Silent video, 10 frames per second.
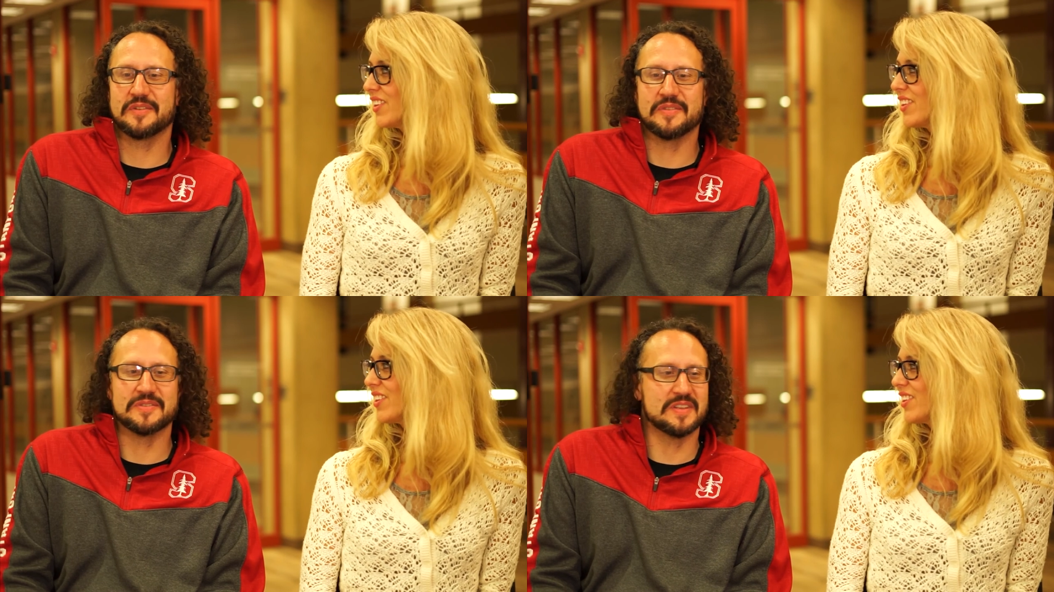
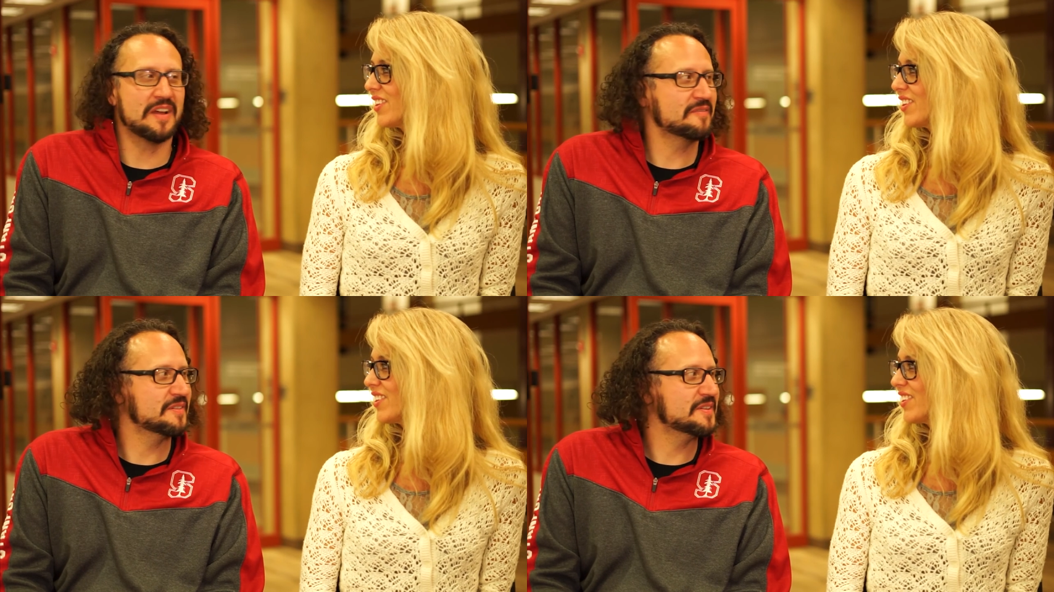Speaker 1: throw those
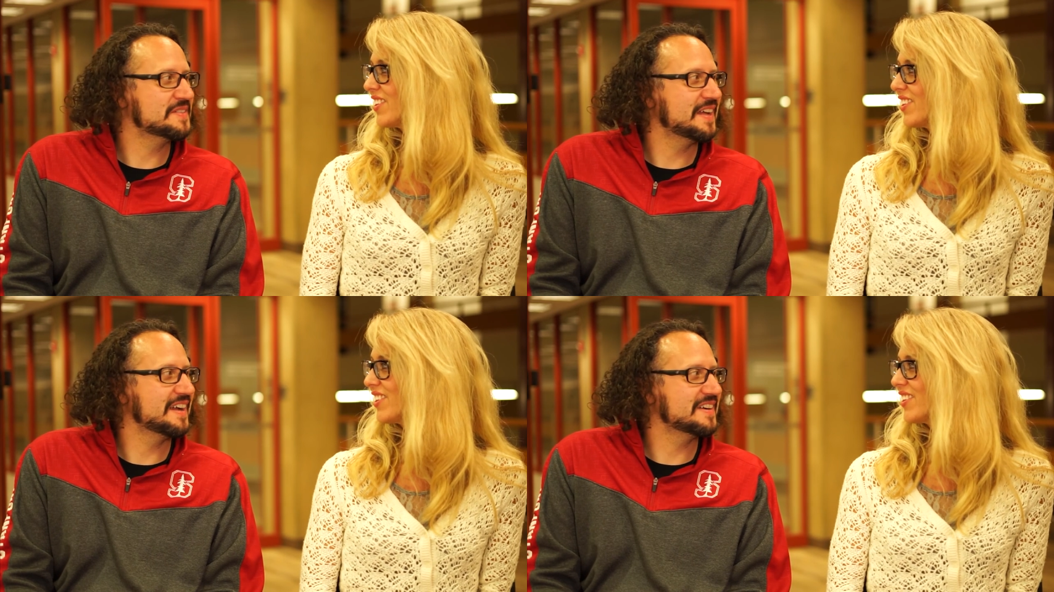off road
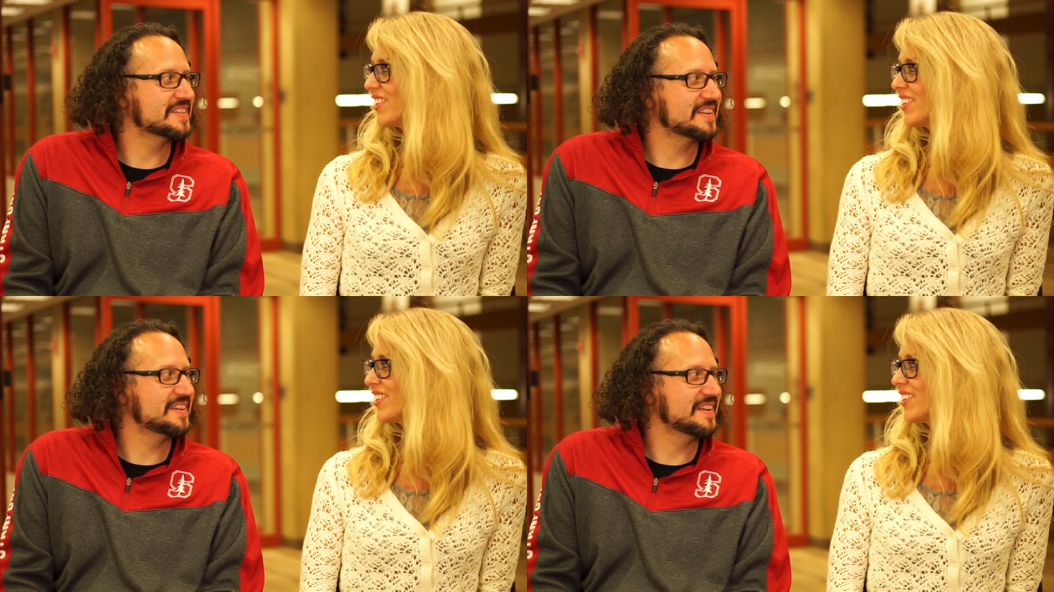
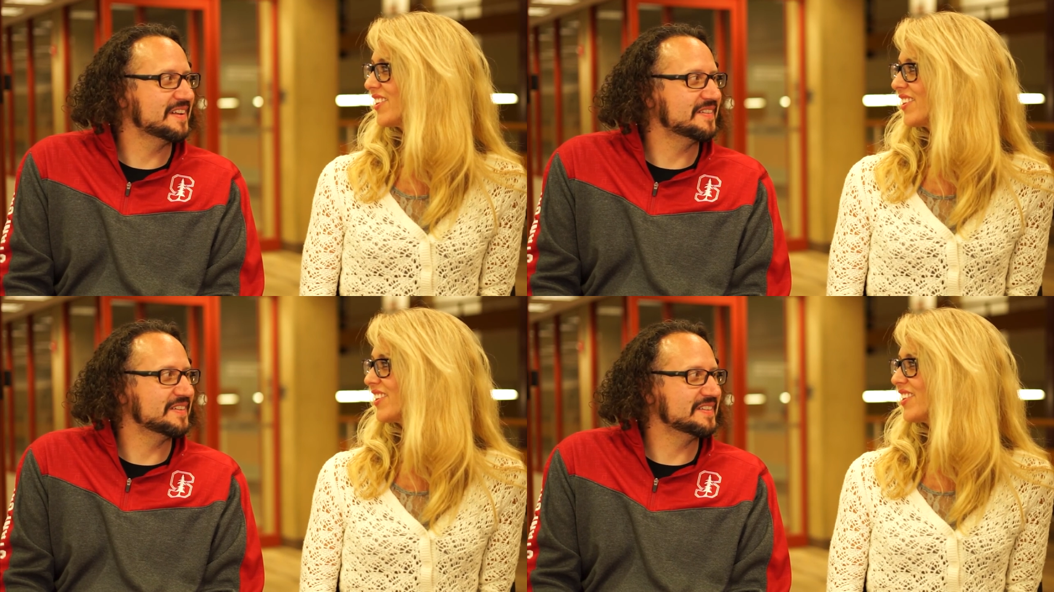tires on
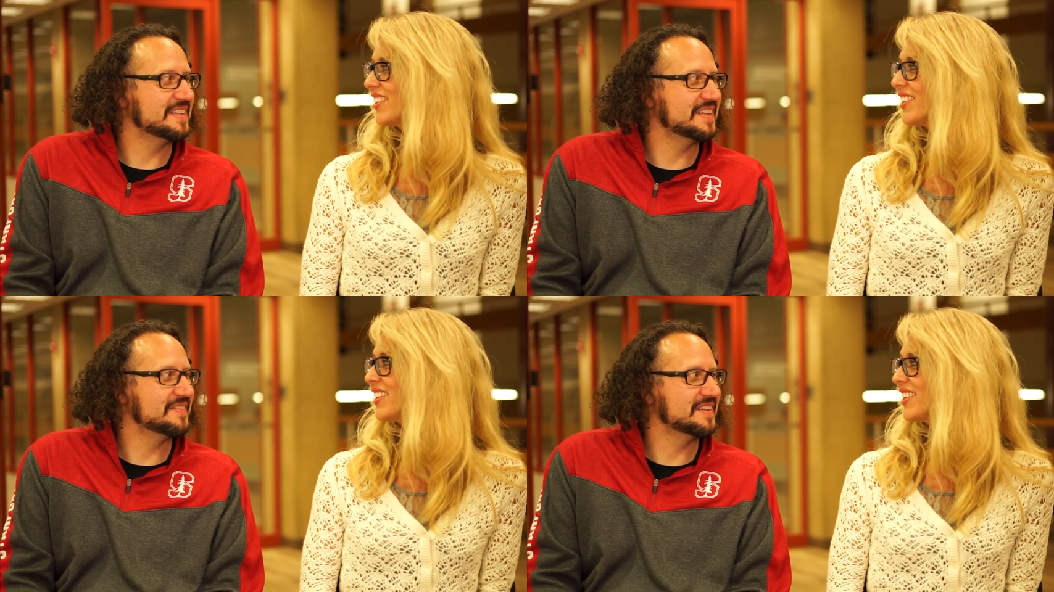and really
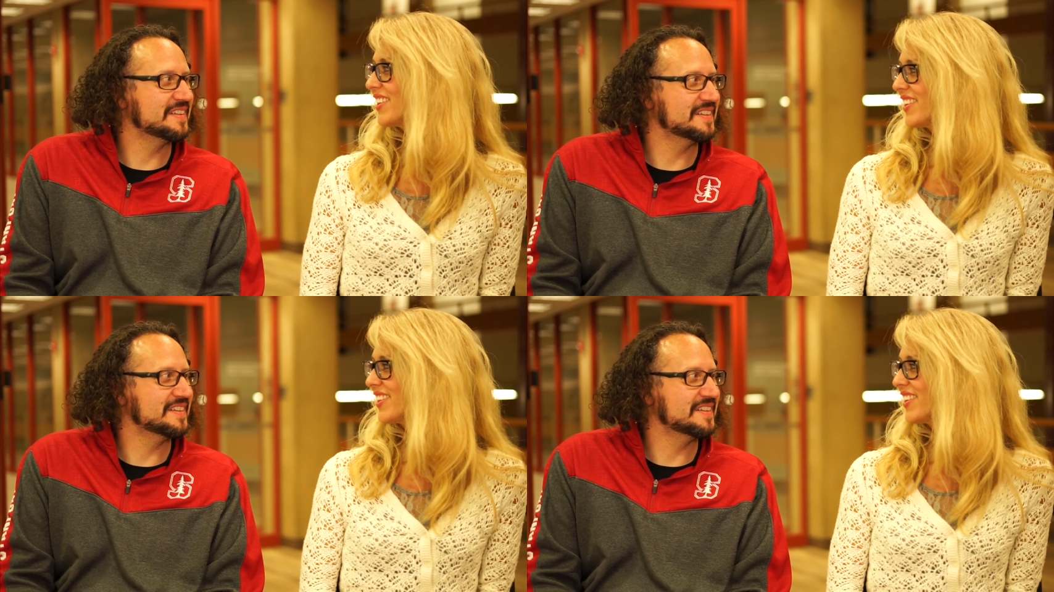give it